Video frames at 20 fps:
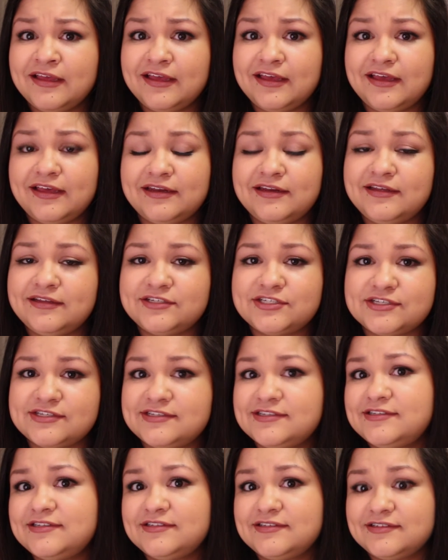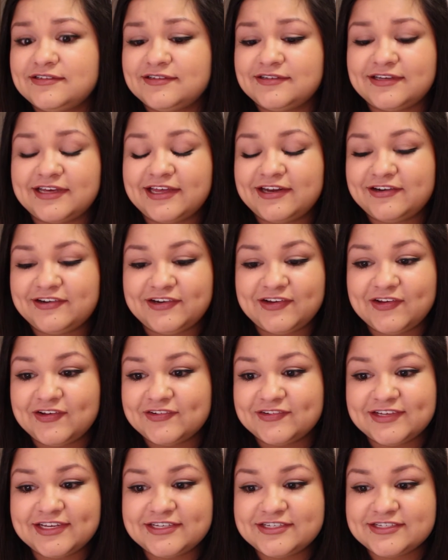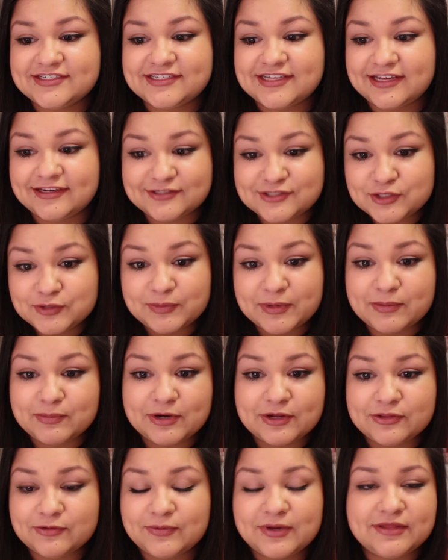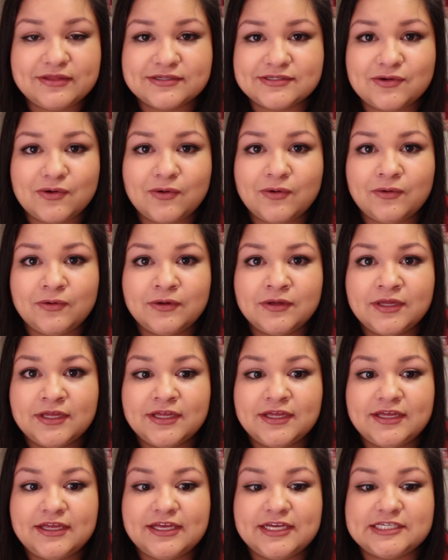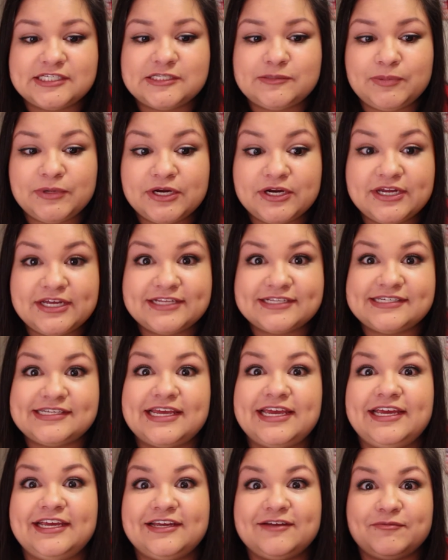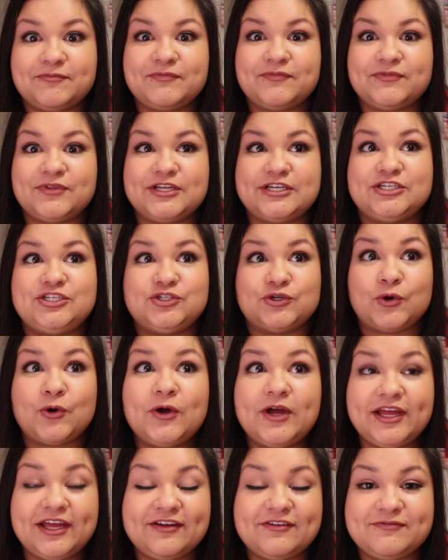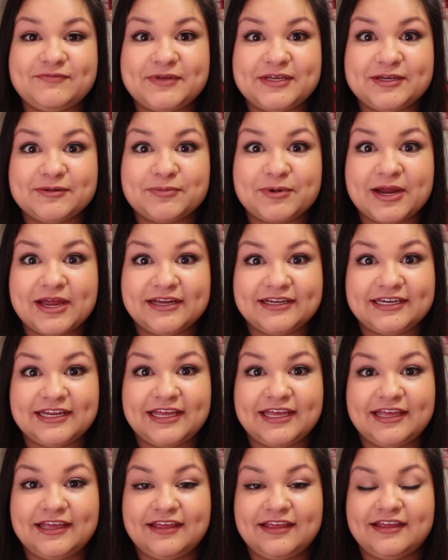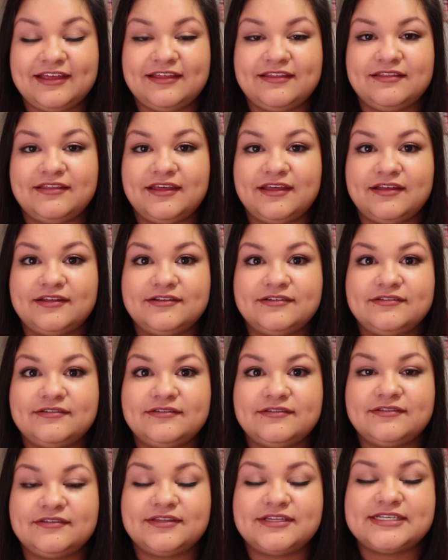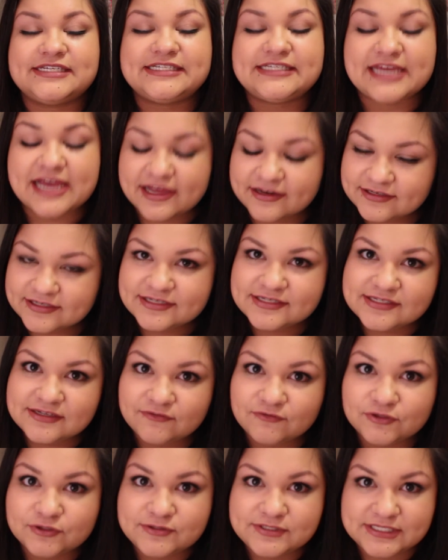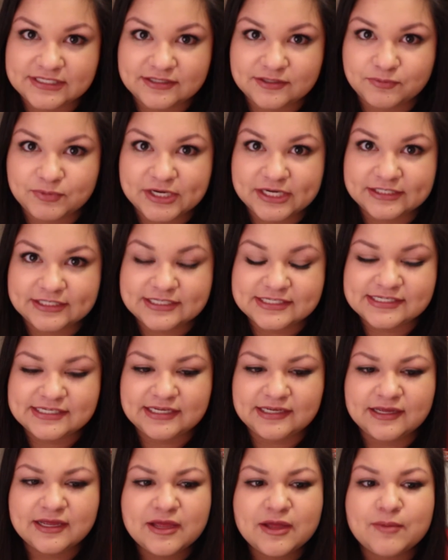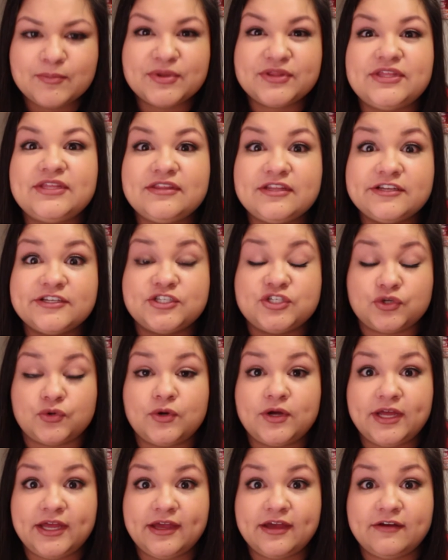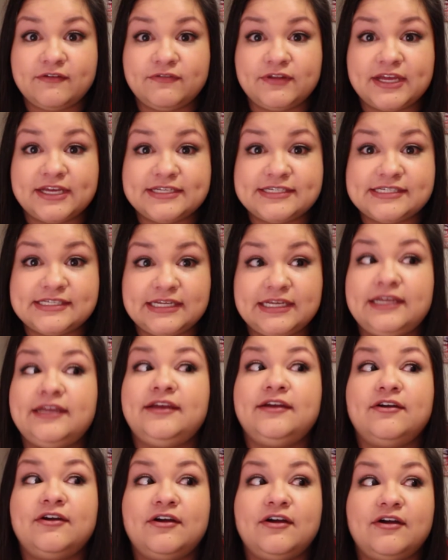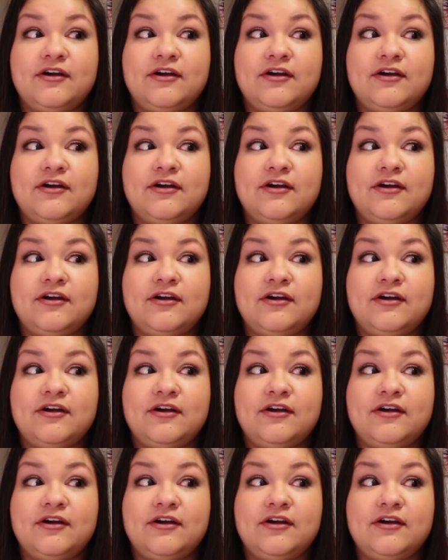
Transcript: and it just, I don't know, it just like took my breath away. This whole experience, like the joy of being pregnant and then the sadness of losing the pregnancy, but then the joy of like seeing